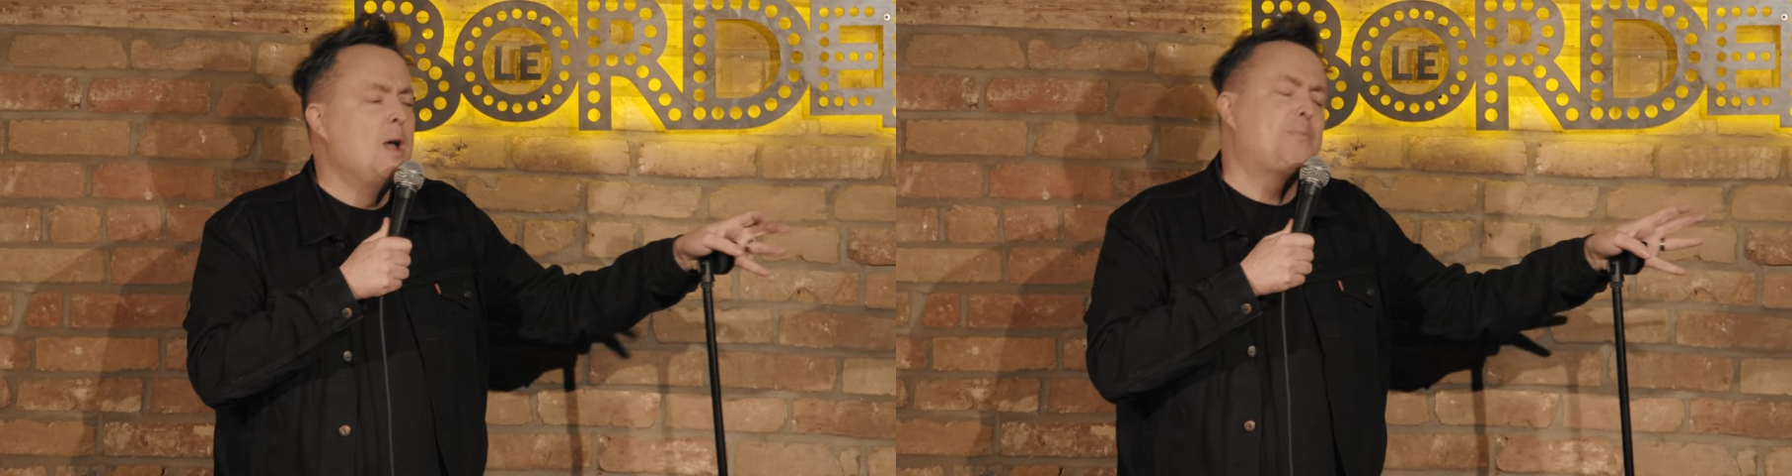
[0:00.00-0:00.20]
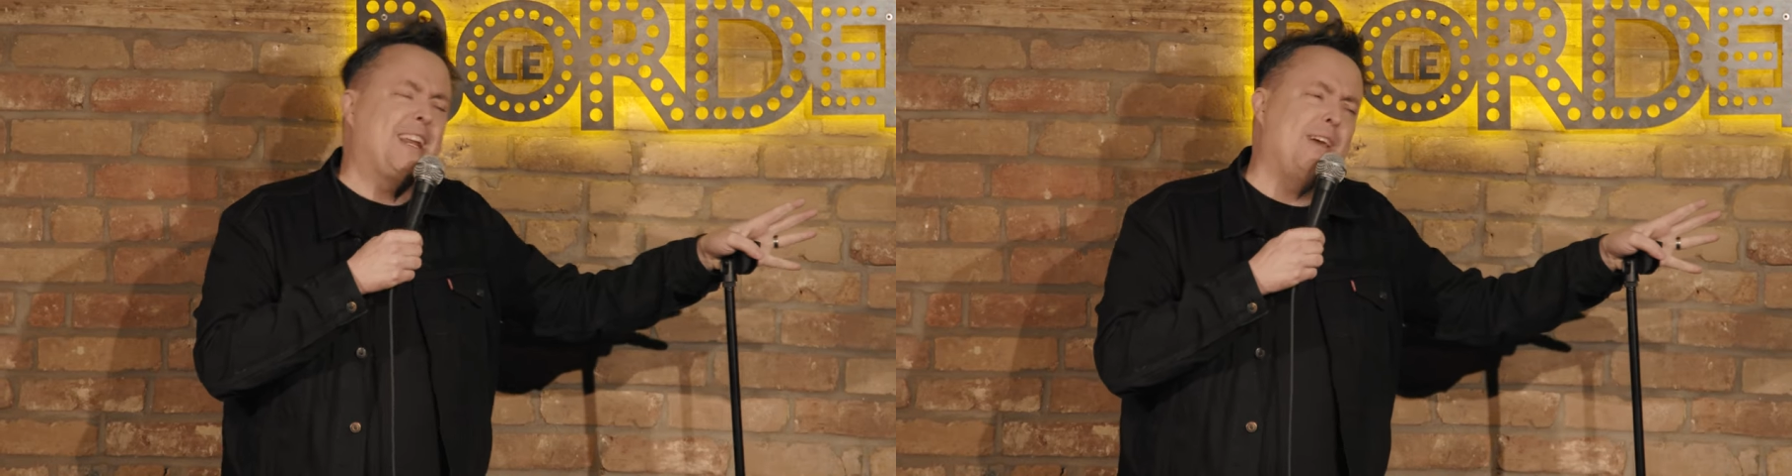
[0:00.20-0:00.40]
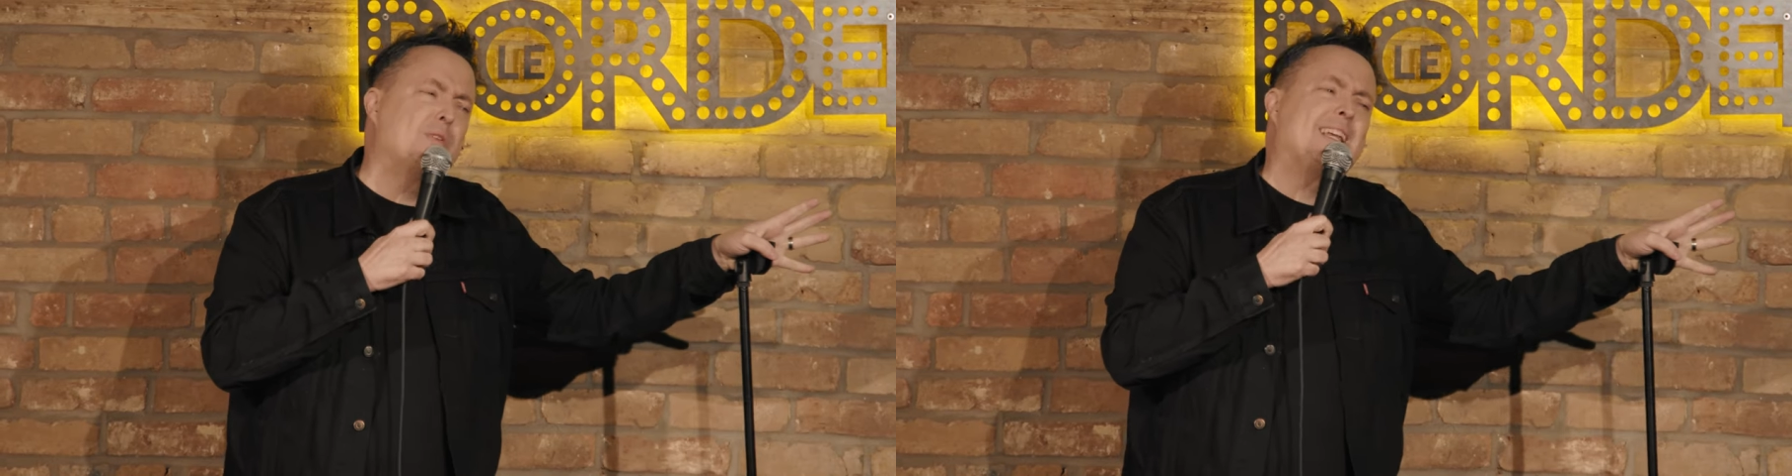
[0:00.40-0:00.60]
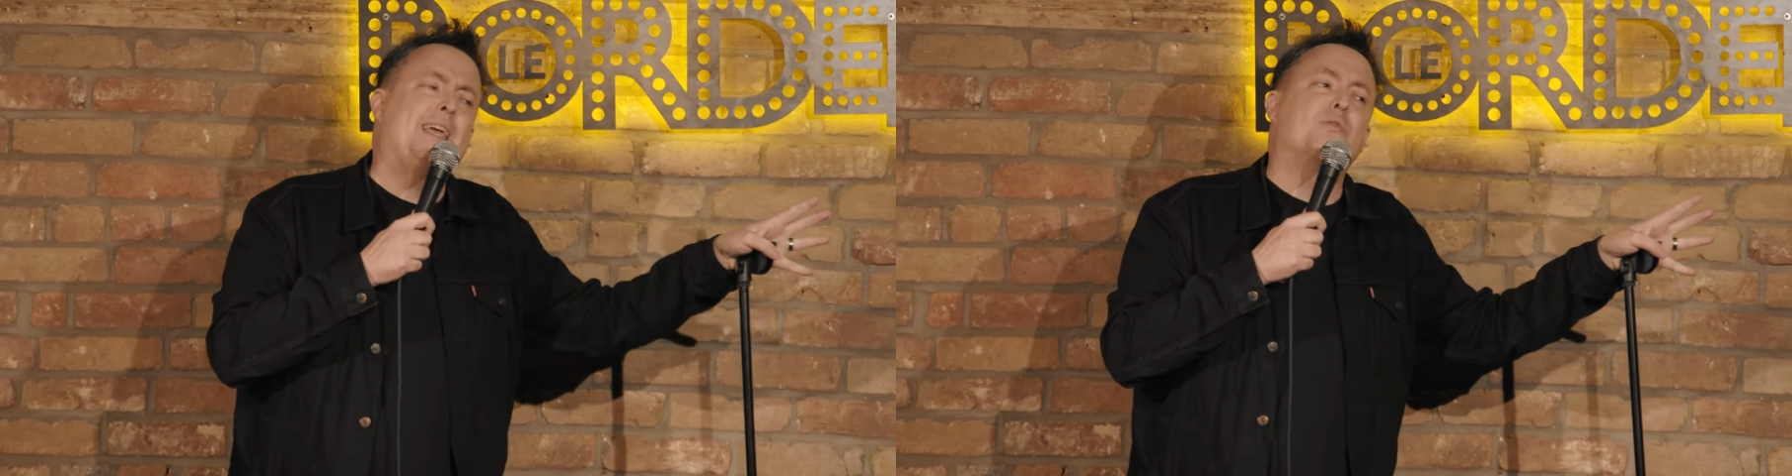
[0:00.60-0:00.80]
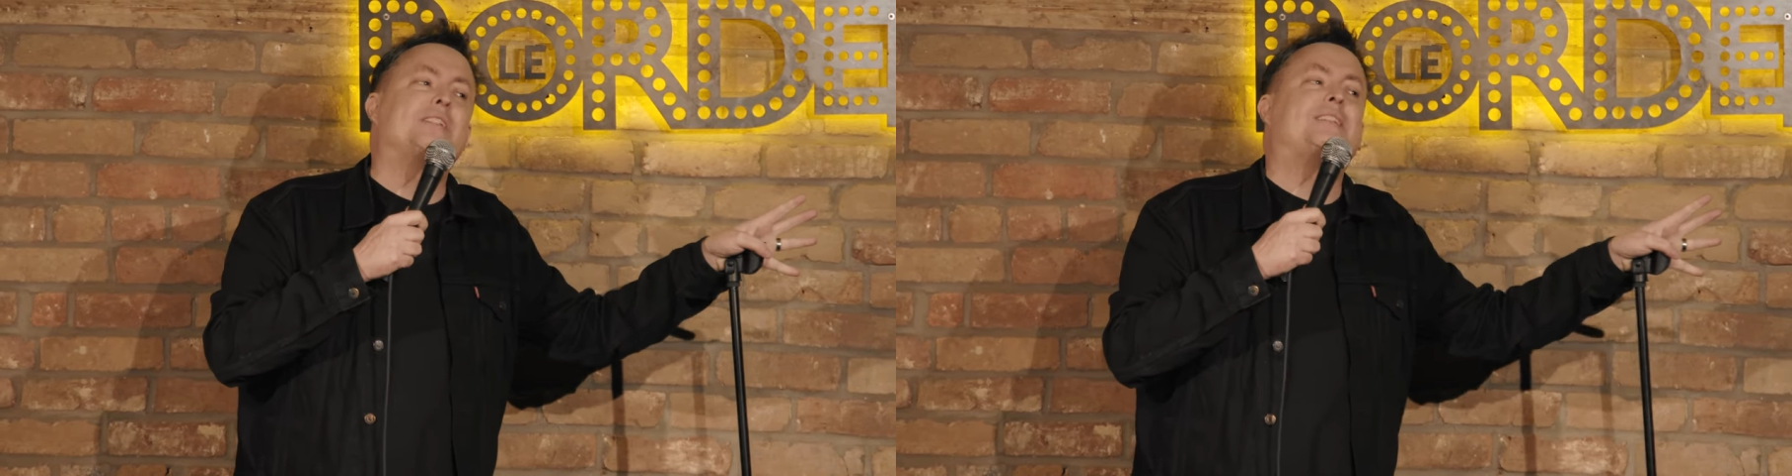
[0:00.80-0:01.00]
But he was,
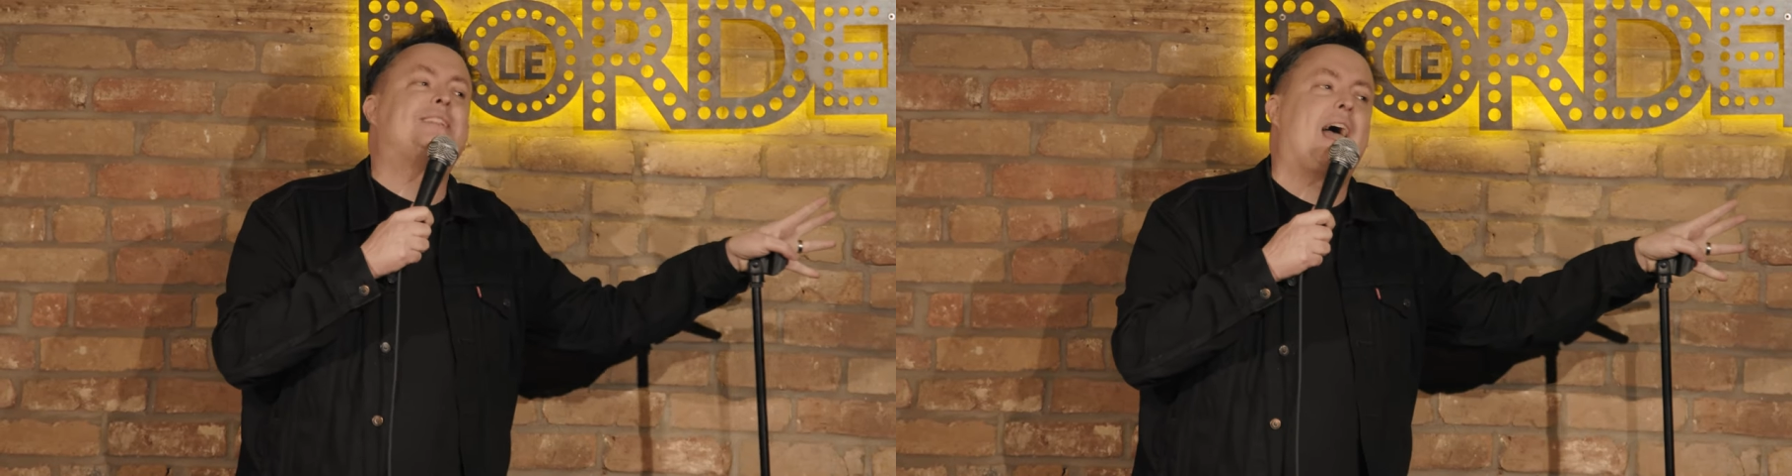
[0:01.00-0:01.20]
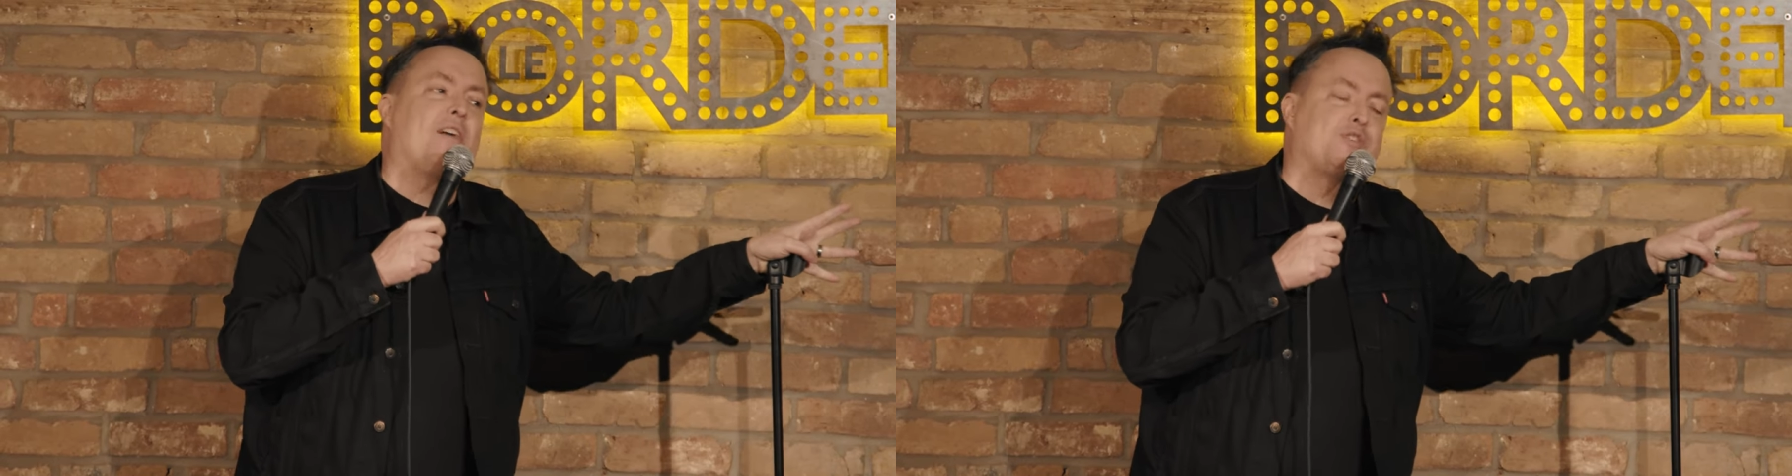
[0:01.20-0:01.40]
he was deaf,